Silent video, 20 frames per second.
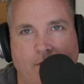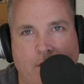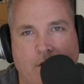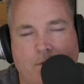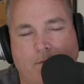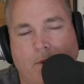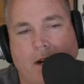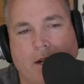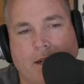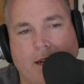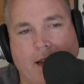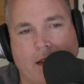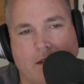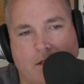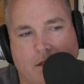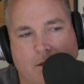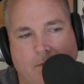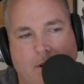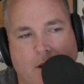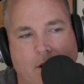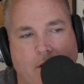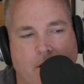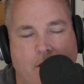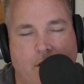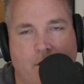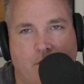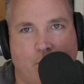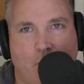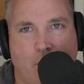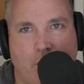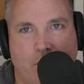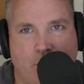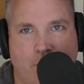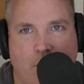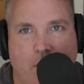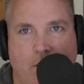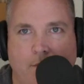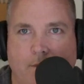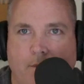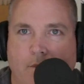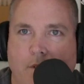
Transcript: of this podcast, the better it is for the show.